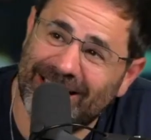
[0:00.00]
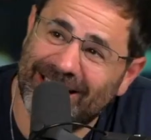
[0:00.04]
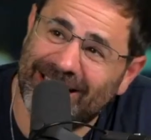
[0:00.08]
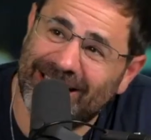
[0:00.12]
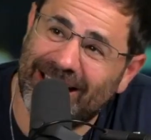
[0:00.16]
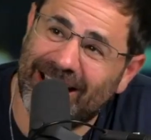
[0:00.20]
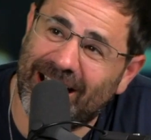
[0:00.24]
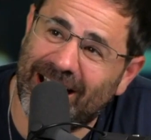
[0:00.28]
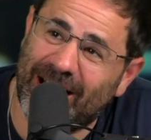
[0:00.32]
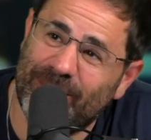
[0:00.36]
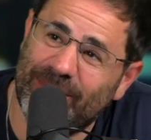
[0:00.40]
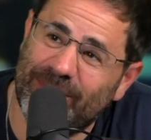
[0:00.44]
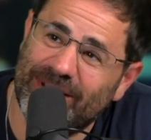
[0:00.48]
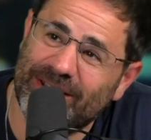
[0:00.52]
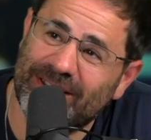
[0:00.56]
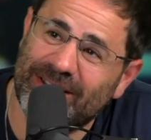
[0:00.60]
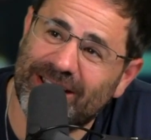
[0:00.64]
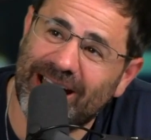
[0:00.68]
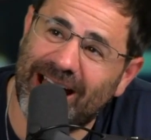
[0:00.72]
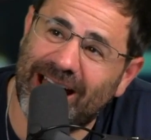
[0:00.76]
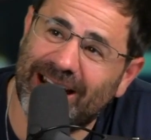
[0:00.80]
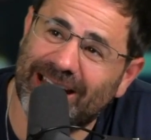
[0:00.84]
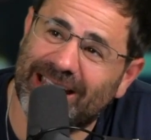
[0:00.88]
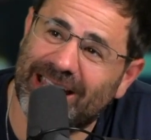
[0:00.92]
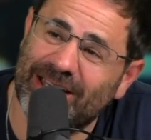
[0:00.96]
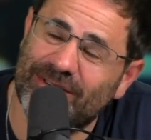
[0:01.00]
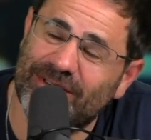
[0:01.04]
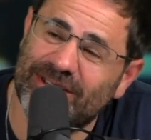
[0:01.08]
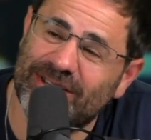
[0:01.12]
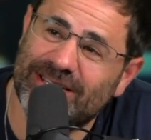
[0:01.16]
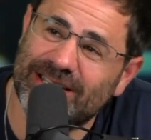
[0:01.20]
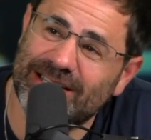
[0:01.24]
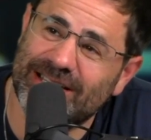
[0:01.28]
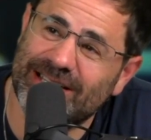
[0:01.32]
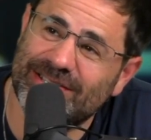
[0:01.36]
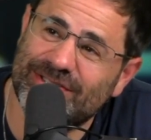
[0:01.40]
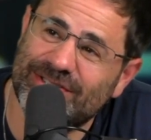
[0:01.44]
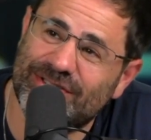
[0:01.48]
They get, I mean, you got to give it
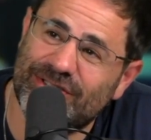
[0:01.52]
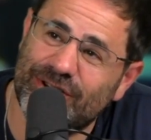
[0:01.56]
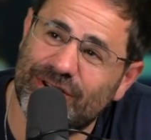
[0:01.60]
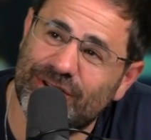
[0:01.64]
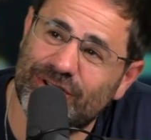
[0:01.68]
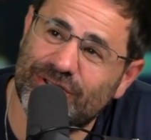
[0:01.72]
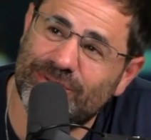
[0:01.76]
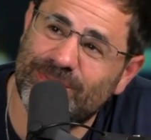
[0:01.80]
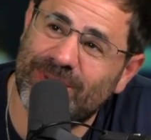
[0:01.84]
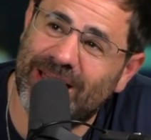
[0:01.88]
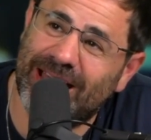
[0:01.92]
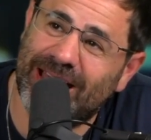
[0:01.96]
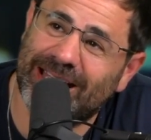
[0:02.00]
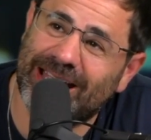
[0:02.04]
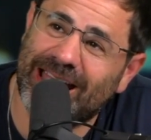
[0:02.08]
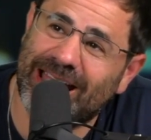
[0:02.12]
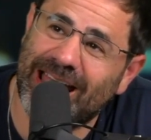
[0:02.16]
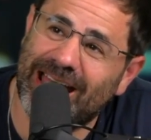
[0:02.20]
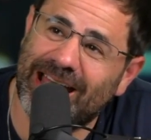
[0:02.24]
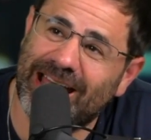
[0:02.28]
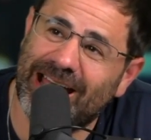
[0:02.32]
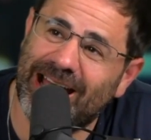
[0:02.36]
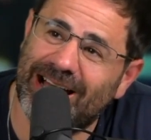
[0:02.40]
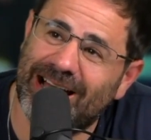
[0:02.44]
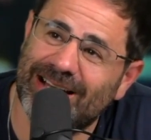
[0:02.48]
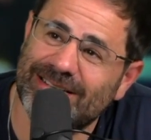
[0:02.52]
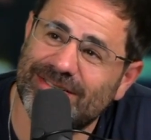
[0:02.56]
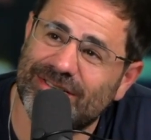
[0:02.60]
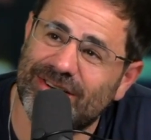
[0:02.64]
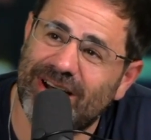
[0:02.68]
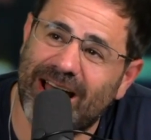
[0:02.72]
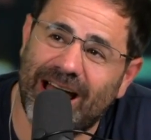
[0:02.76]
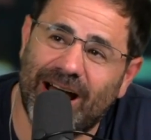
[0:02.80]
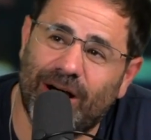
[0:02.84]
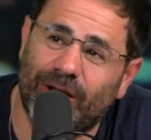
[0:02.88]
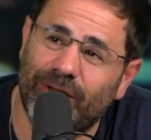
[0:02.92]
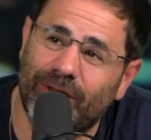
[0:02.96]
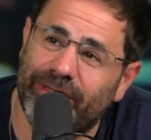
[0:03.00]
to these dudes, man. Gay guys are
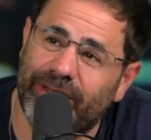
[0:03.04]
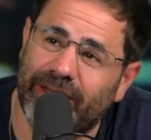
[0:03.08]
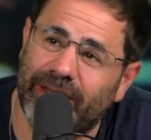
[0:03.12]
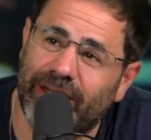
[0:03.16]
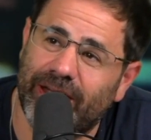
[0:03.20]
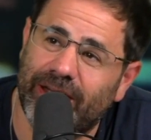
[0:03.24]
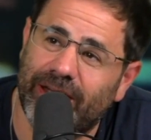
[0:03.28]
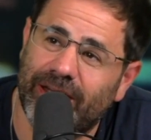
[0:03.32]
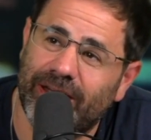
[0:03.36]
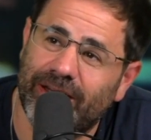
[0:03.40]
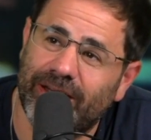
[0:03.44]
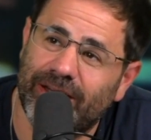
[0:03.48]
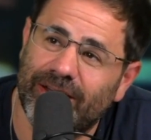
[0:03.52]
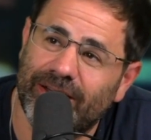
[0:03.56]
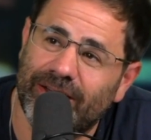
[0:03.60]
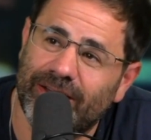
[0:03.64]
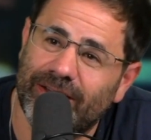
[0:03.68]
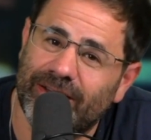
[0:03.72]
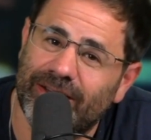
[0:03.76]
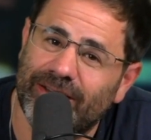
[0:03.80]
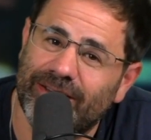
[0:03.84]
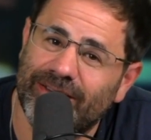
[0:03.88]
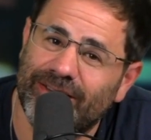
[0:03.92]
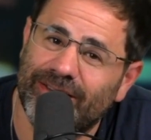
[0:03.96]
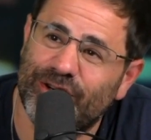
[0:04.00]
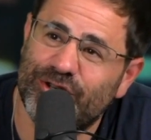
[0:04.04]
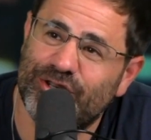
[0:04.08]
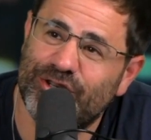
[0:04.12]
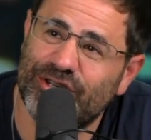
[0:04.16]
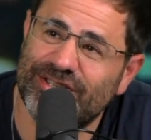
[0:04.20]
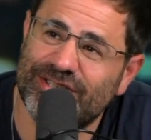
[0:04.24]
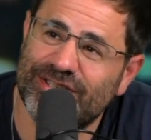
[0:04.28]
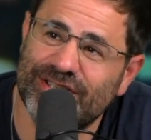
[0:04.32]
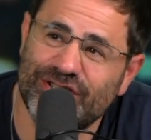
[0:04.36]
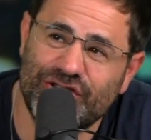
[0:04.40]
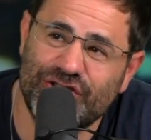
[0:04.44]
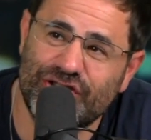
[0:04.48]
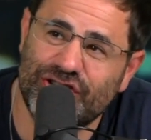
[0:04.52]
healthy. They're
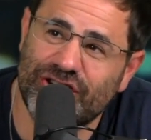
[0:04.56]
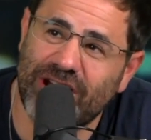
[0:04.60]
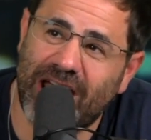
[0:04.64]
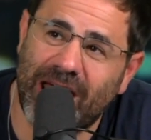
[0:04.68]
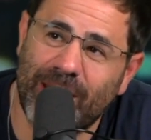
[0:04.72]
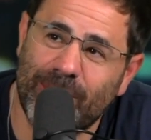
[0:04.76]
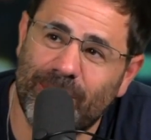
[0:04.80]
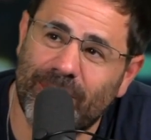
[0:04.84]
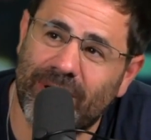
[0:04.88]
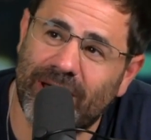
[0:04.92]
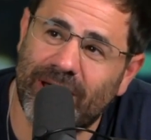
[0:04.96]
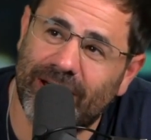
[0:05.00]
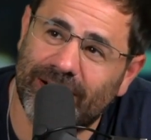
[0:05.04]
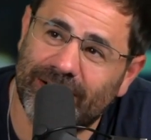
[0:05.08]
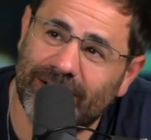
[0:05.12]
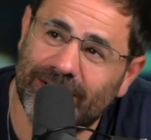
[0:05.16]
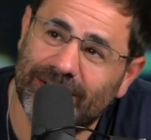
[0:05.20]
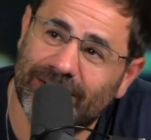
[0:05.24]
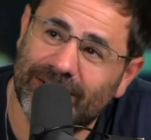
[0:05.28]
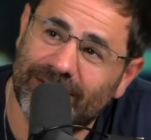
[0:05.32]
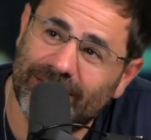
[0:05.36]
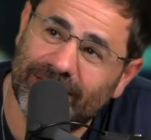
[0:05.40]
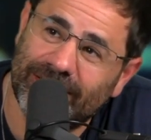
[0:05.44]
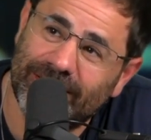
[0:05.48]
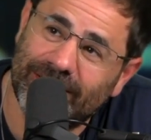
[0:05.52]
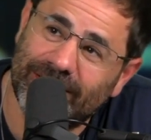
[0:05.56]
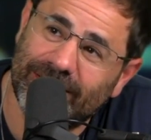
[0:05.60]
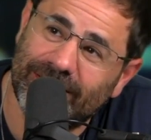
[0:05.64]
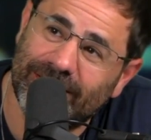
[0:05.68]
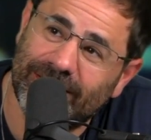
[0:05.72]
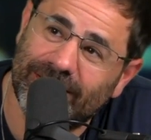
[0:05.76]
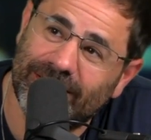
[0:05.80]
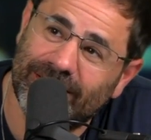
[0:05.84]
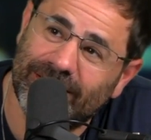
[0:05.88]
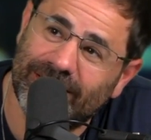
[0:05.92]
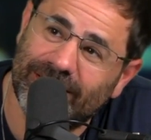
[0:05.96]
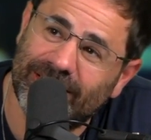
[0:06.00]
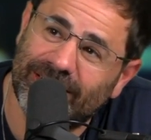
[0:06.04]
just in shape, man.
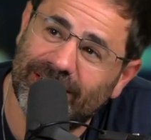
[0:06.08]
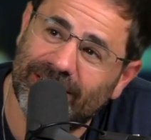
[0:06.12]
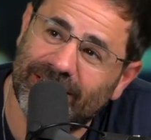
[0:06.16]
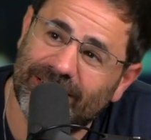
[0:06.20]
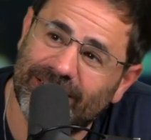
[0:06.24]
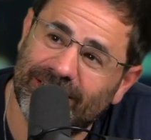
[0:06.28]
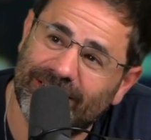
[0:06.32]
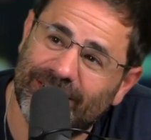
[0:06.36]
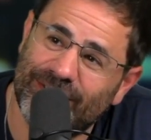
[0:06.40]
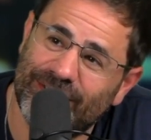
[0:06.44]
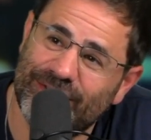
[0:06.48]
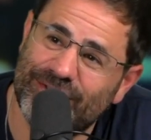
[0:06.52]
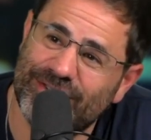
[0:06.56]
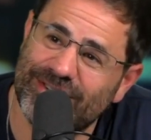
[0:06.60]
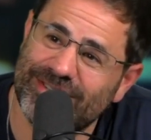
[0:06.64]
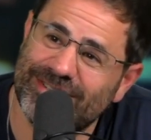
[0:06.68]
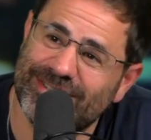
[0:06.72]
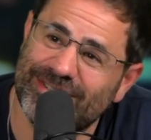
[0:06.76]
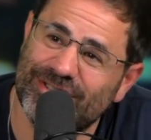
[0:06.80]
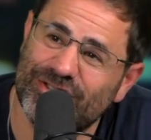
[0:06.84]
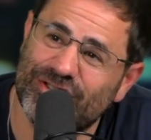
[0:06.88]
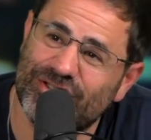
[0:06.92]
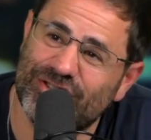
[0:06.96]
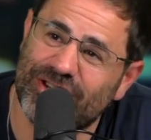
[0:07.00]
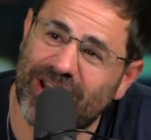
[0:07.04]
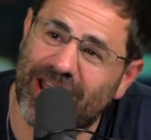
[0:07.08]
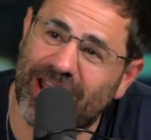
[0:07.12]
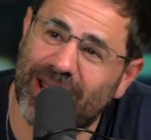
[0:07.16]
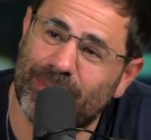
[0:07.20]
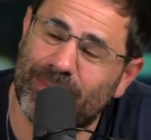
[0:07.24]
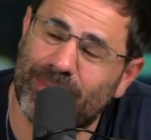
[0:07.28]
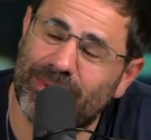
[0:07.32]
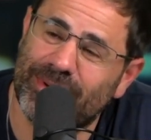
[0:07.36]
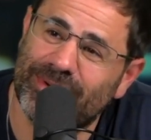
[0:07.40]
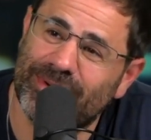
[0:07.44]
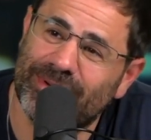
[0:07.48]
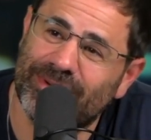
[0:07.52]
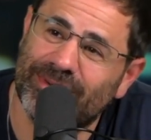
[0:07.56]
They're just in shape.